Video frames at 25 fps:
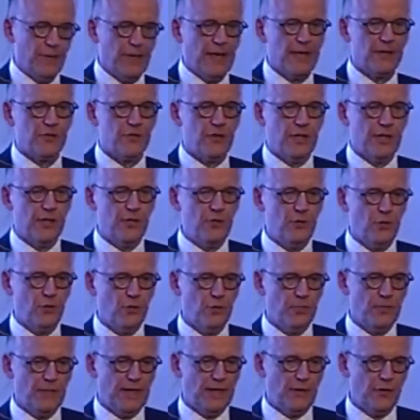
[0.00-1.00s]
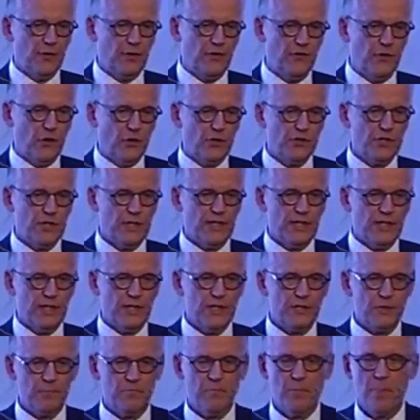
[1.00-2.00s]
actually do, and
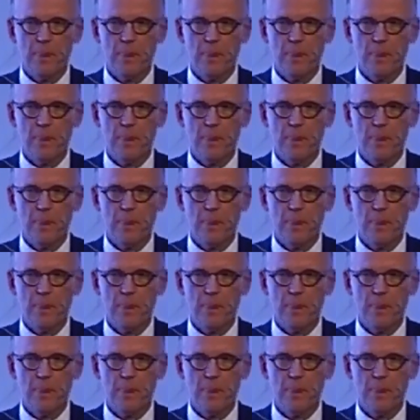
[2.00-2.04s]
universities.